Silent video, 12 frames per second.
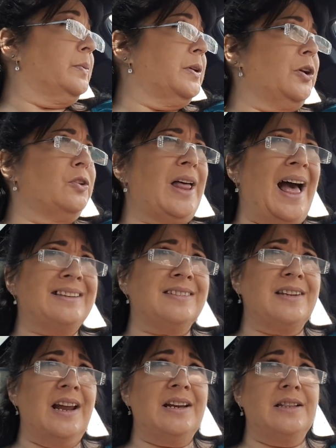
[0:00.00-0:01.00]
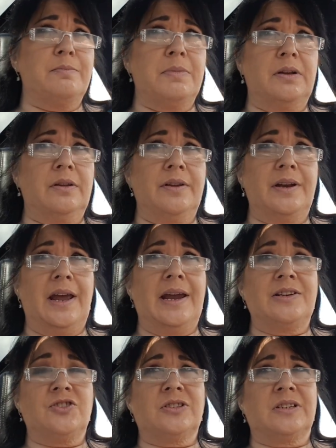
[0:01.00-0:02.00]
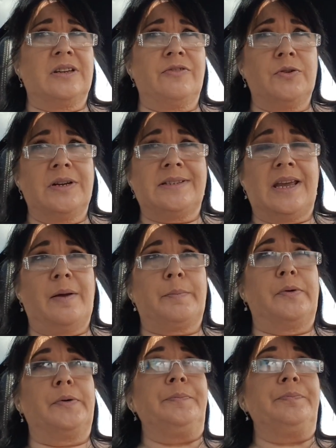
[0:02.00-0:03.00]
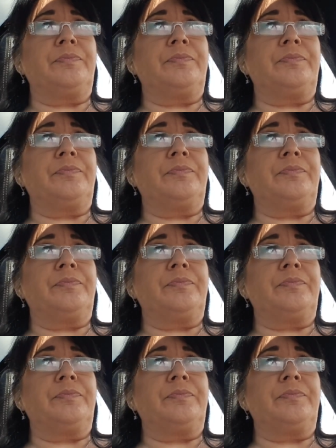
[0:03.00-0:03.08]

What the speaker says: You know, last night, in the middle of the night, just to give you an example,